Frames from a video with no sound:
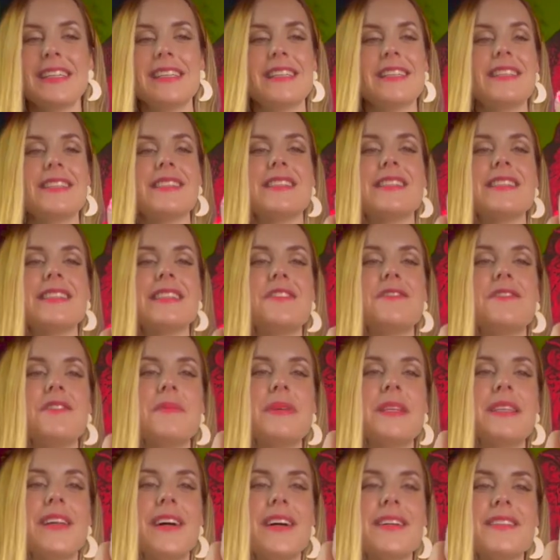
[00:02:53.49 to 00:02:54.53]
This is giving
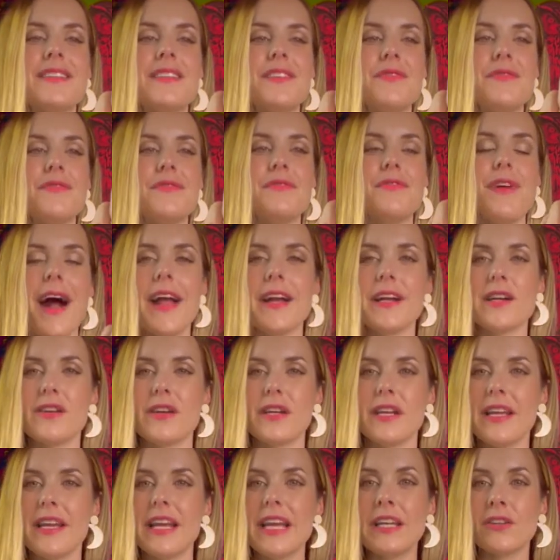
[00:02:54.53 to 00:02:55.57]
you lots of
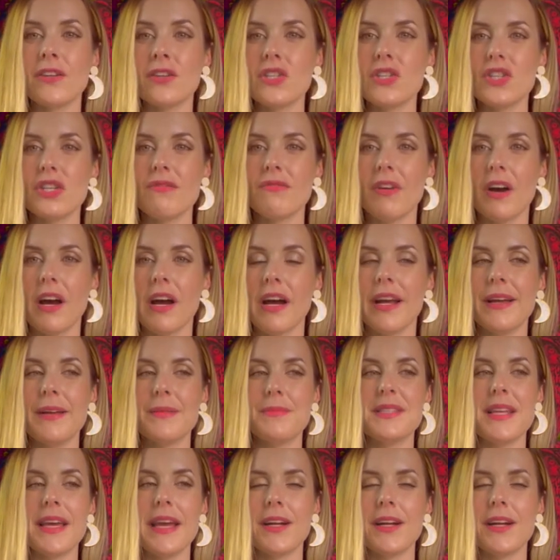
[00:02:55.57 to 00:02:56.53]
fiery energy vibes,